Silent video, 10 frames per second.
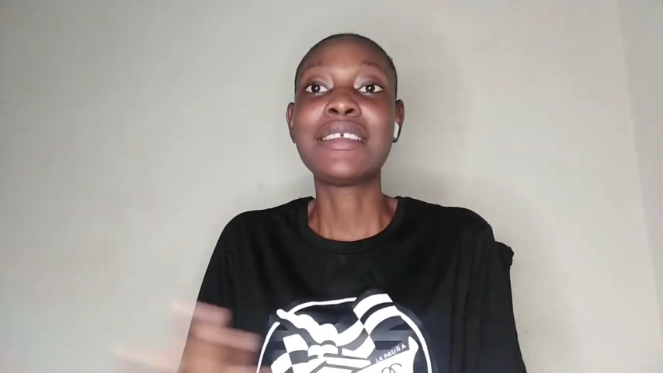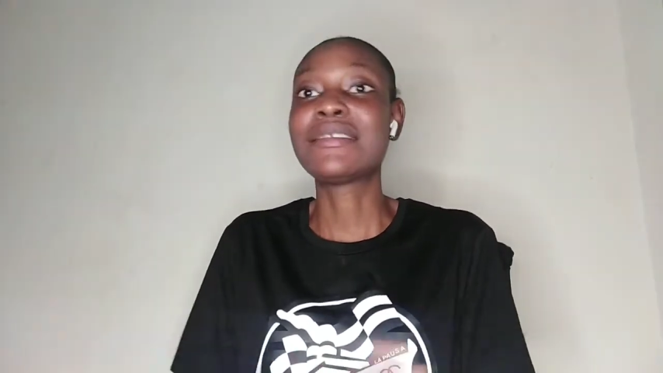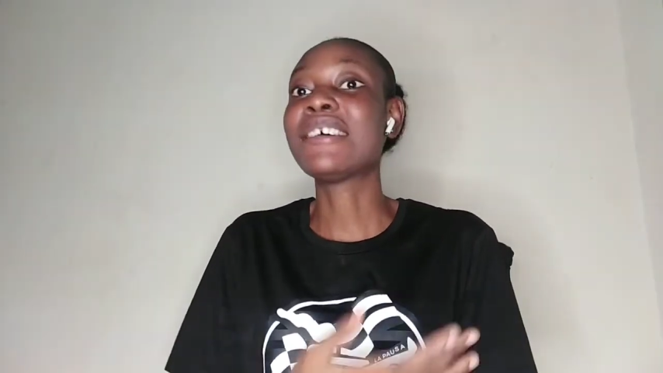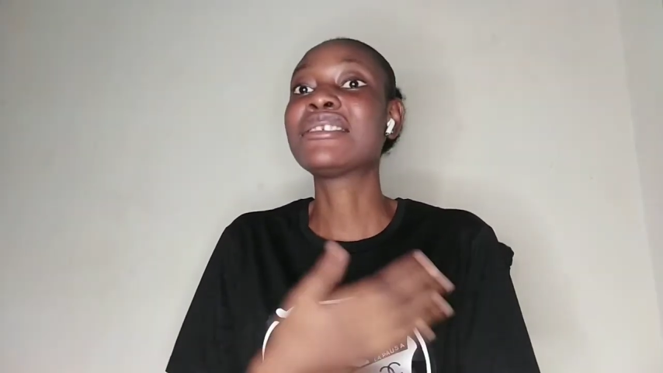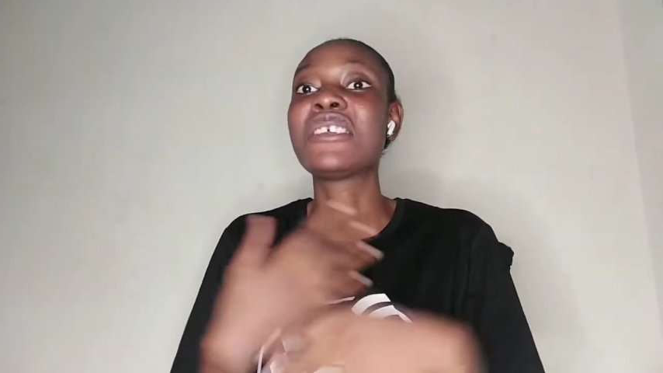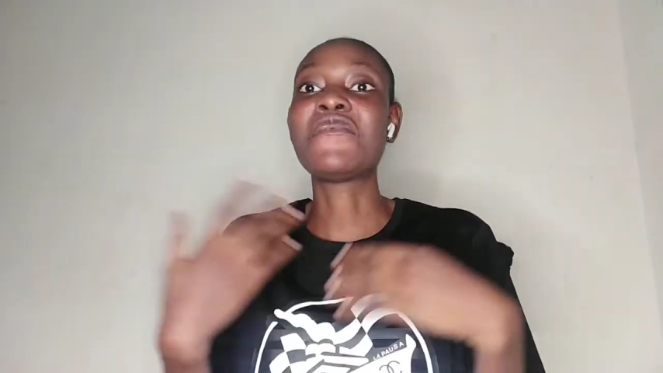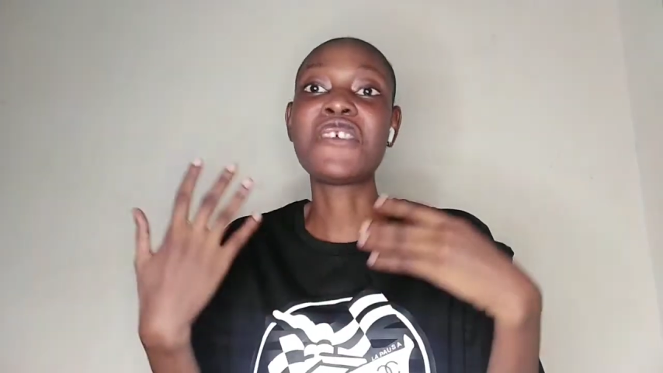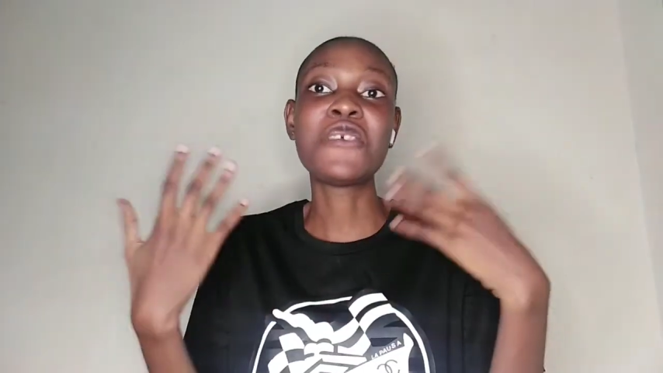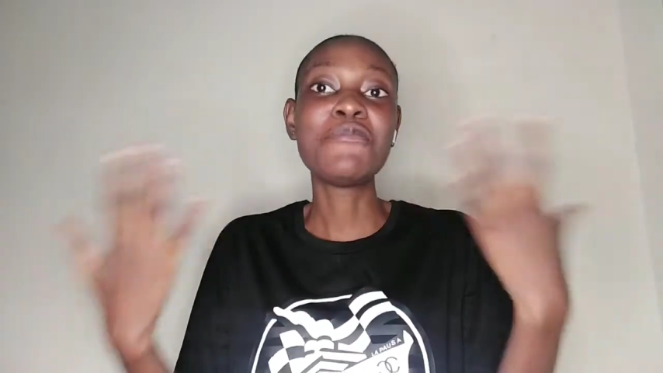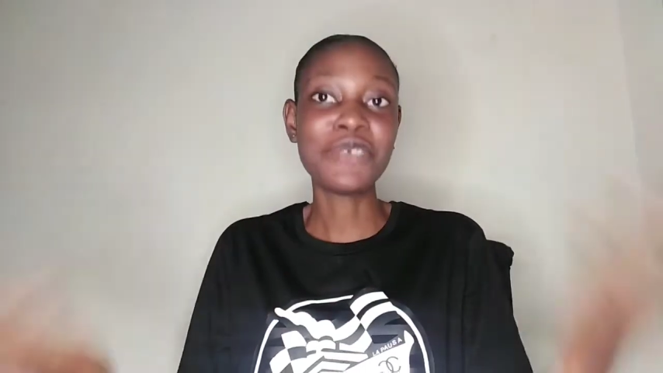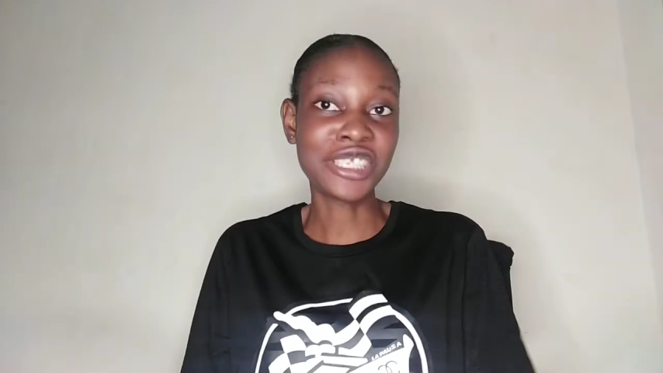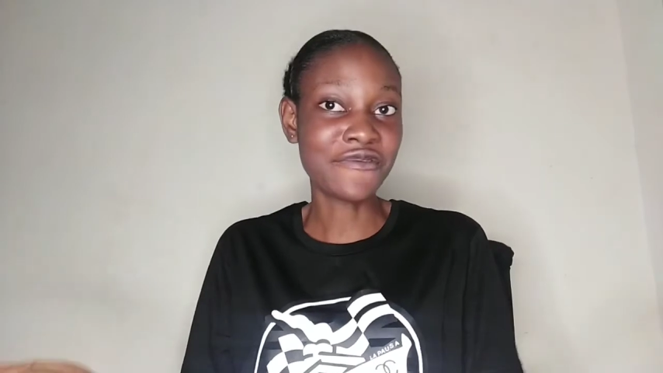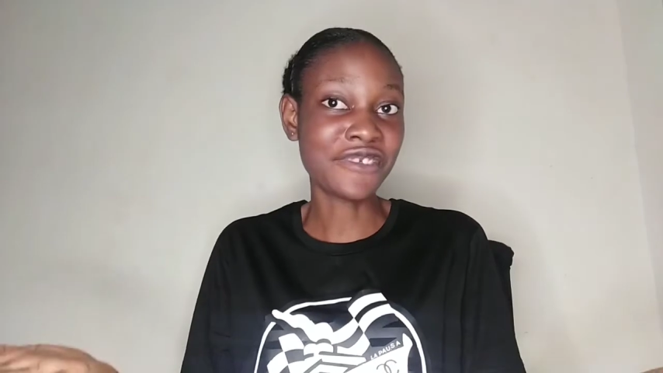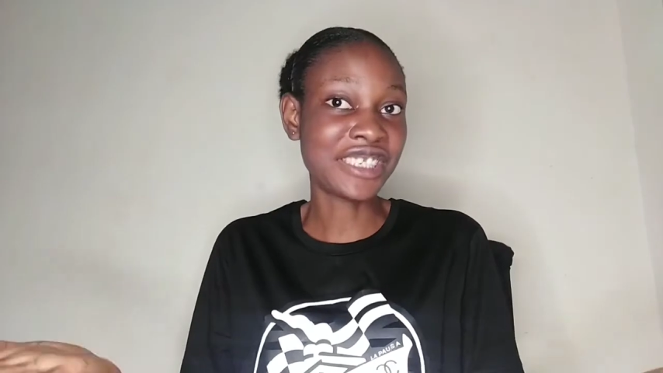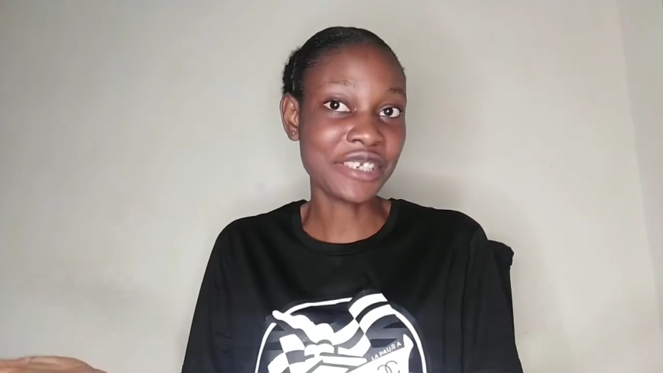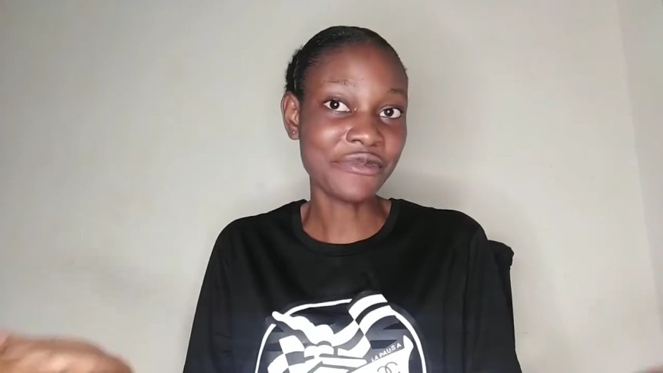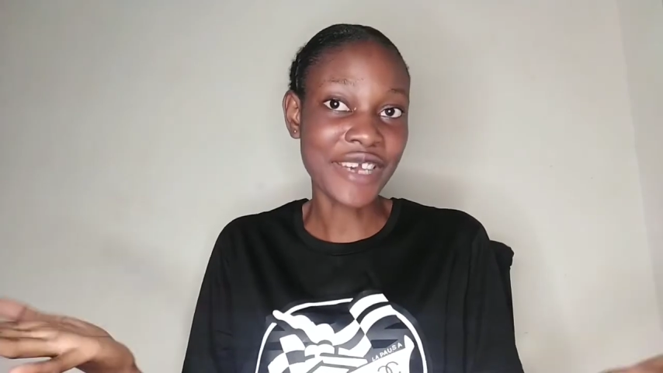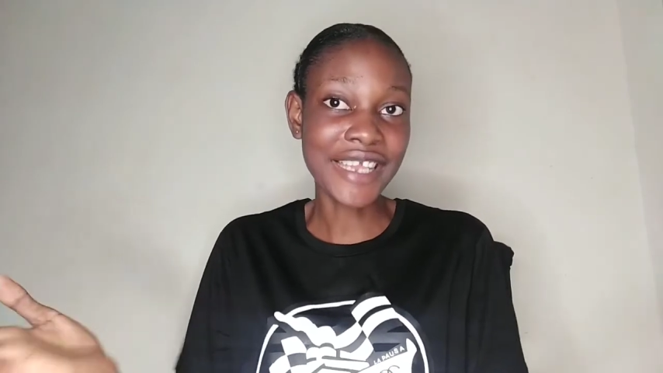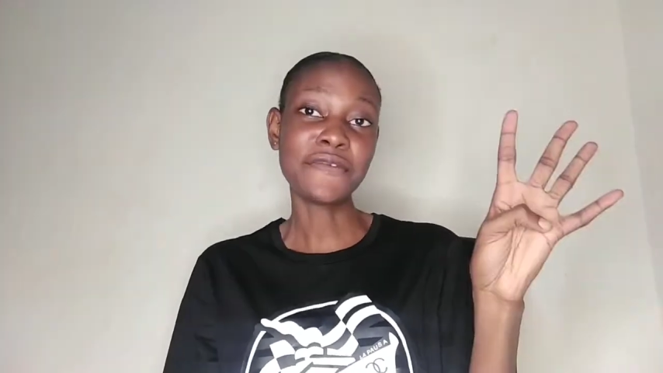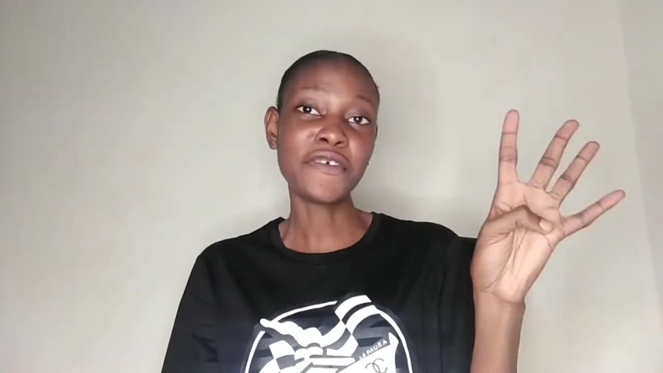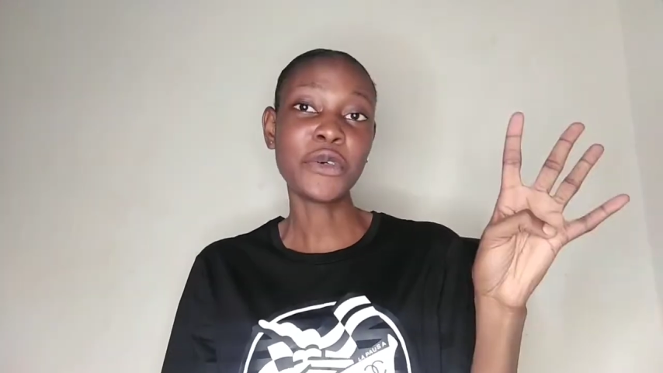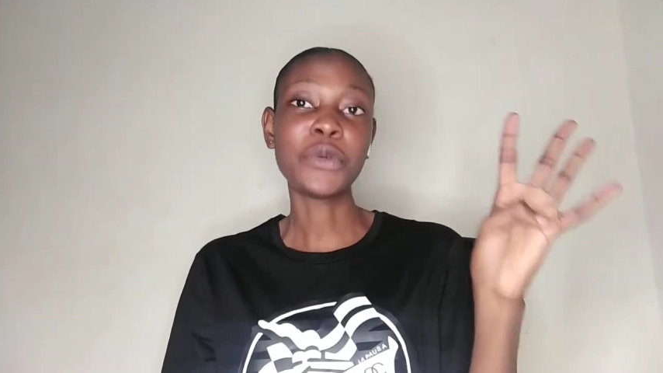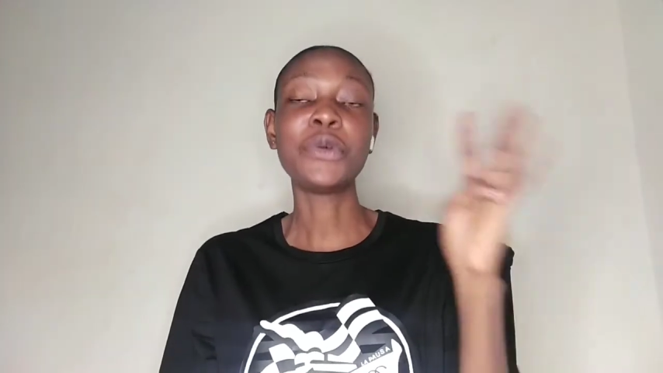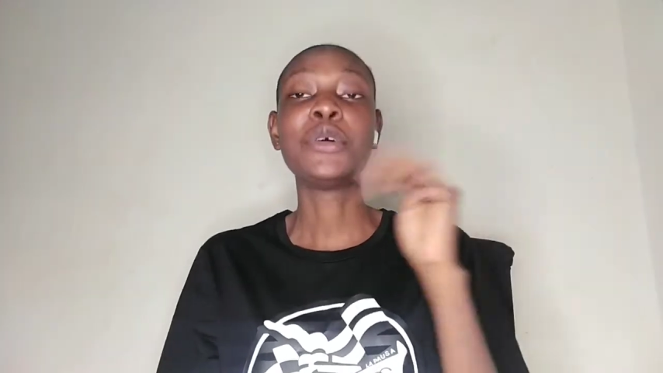That's a very beautiful thing, right? Four,